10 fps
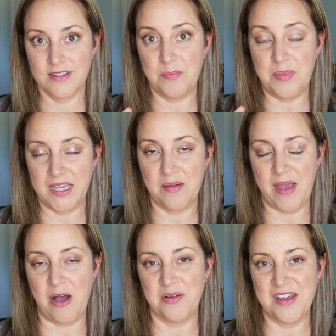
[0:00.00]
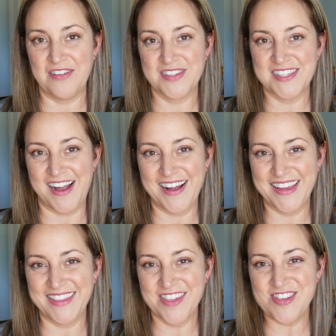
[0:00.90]
big amount of stock
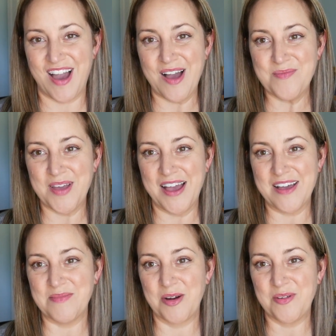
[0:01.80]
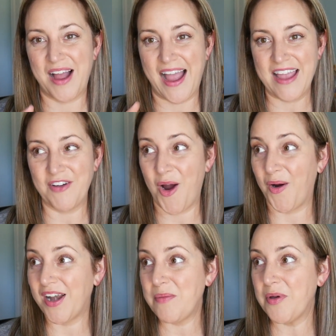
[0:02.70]
in the shop. I have
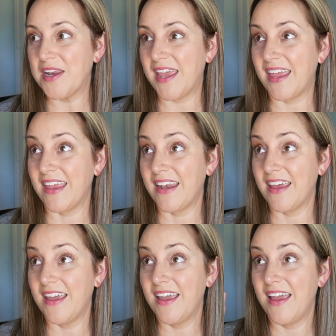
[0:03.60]
already put in